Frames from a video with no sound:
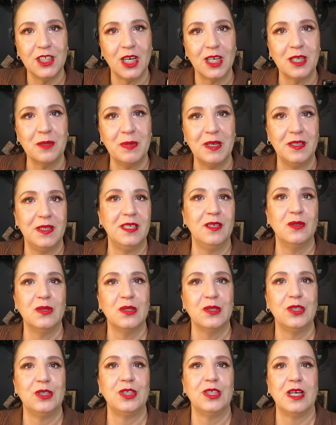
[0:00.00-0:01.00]
talk about the
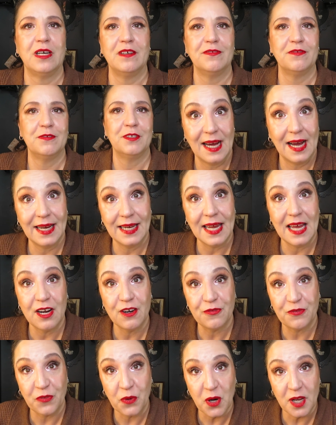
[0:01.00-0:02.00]
older stuff. I can't
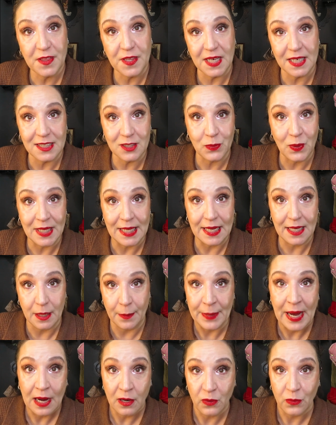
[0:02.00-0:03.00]
afford things when they
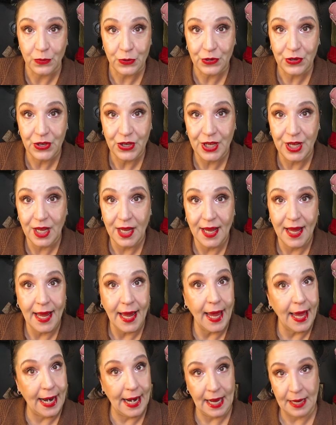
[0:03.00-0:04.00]
come out,
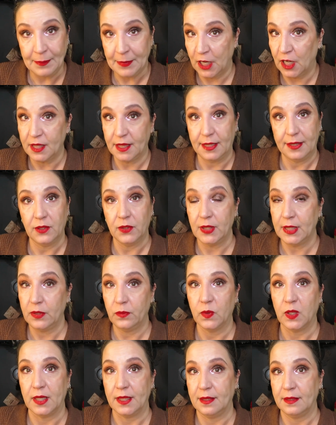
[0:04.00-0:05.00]
and I'm not the only
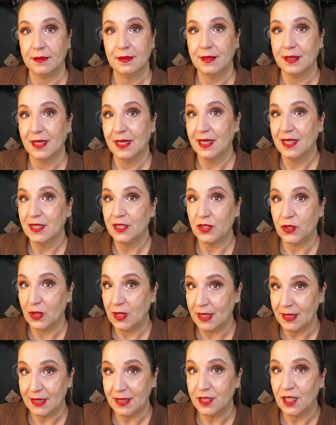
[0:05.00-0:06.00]
one. So
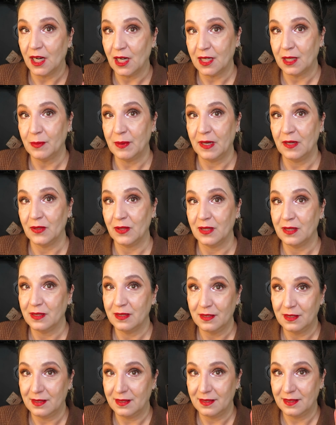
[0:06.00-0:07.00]
let's talk about
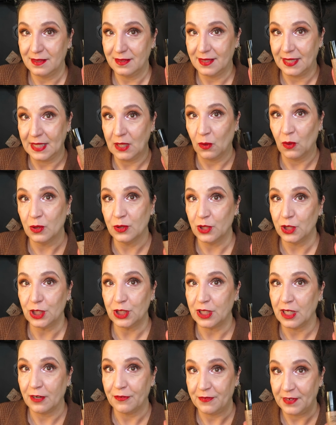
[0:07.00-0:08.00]
the older
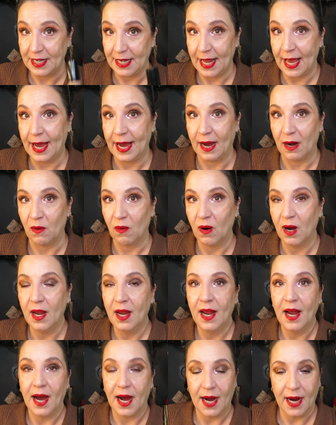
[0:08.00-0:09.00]
stuff now.
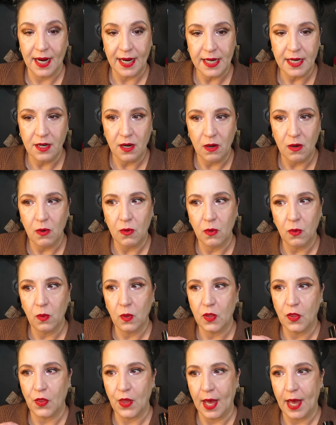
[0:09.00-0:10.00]
I know
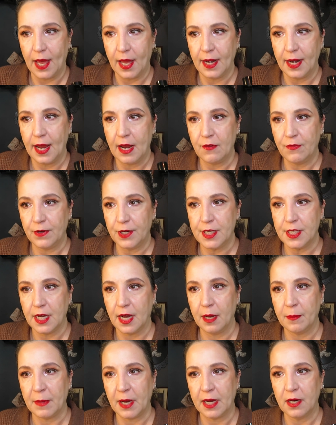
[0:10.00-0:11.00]
that every
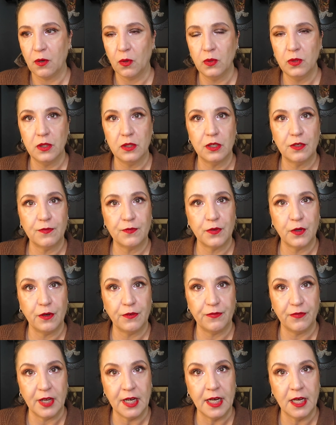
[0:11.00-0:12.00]
time I go look for
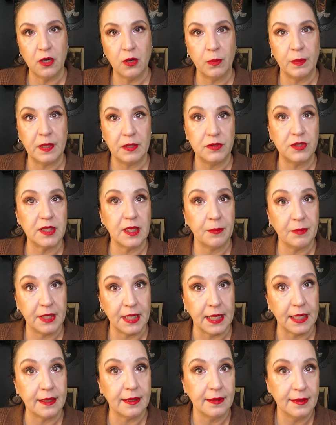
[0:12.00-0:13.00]
a video about
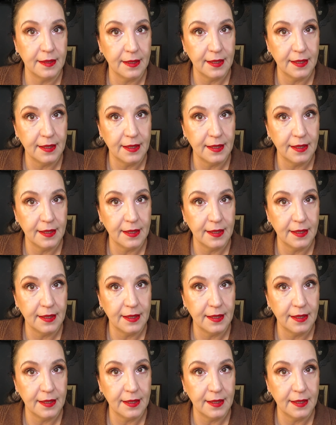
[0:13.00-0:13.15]
something